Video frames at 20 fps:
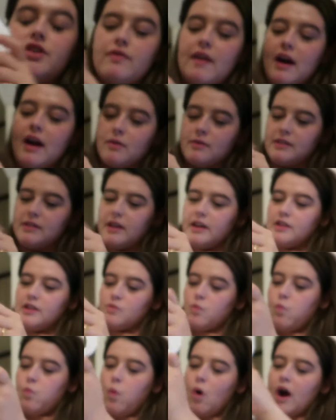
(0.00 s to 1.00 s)

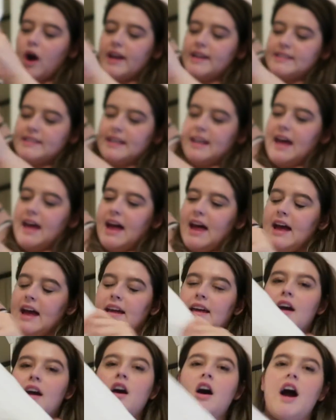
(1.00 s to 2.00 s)
trousers, wide
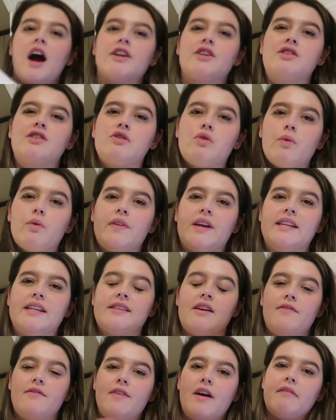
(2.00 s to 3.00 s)
leg. I just thought
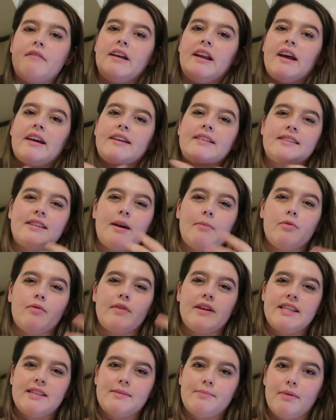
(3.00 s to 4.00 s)
these are very like
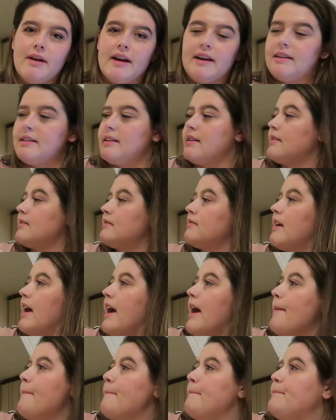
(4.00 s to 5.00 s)
summery, spring
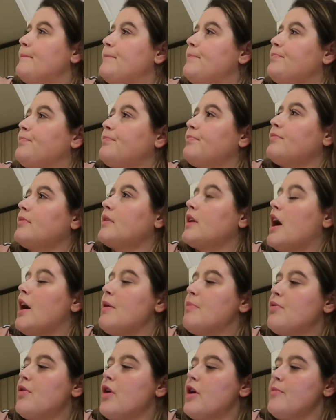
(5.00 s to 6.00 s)

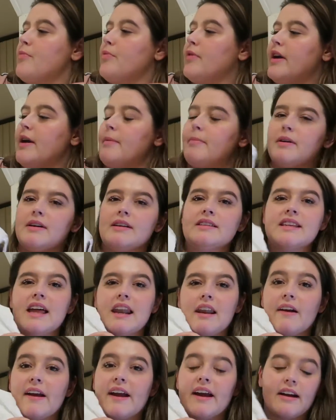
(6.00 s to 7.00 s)
appropriate because they're
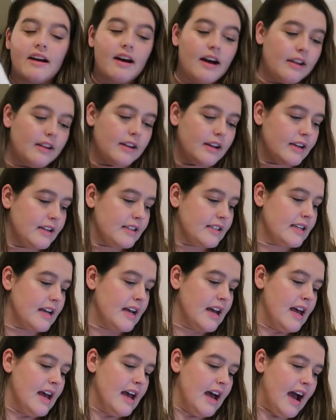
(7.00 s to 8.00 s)
lighter coloured,
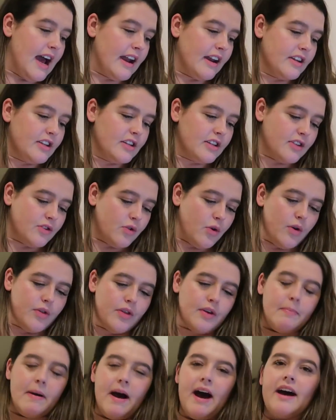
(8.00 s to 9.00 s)
and I just thought
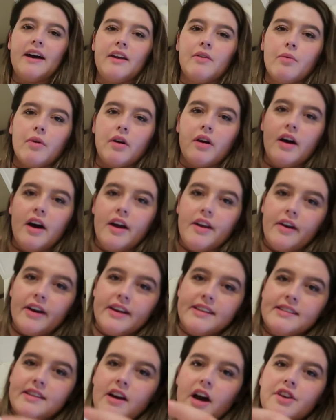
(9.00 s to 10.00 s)
the pattern were a
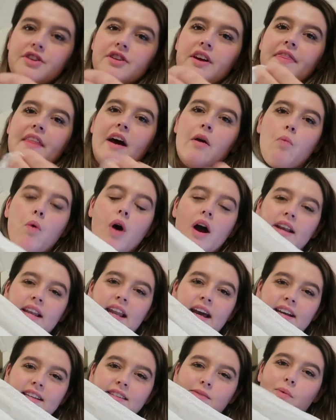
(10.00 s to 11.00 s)
nice touch, and they're wide
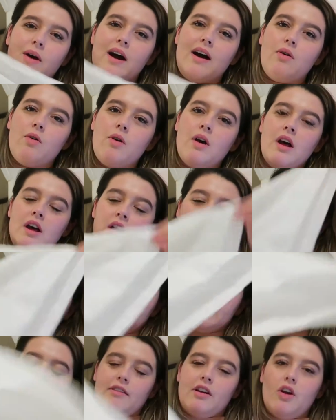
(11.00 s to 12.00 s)
leg as well,
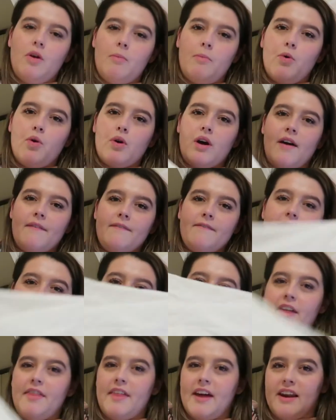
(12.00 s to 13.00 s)
so they're a lot more
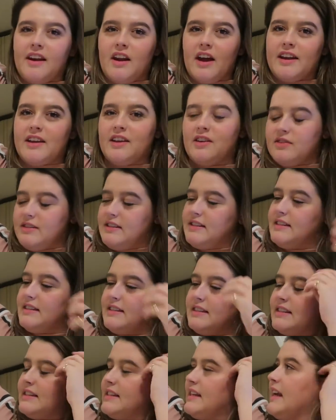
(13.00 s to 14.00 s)
comfier than like your
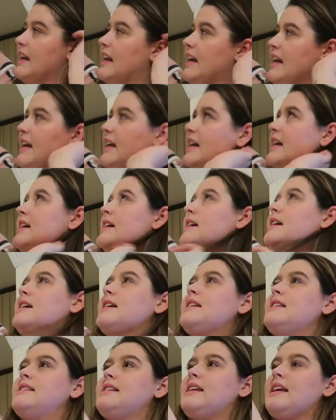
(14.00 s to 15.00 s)
skinny
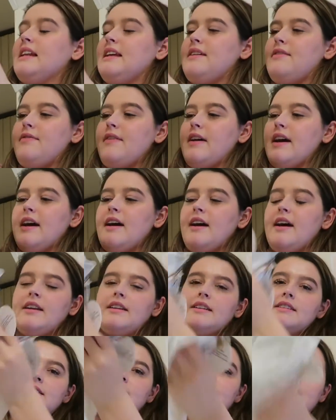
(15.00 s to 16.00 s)
fit.
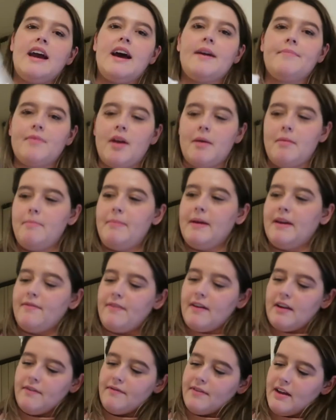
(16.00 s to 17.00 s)
And yeah, I'm a big
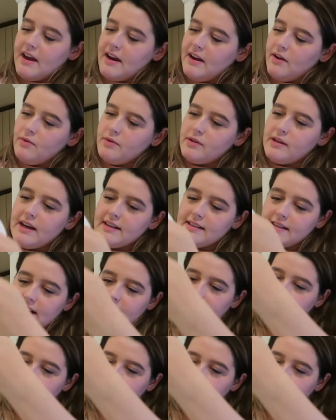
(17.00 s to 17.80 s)
fan of that, and it also has like a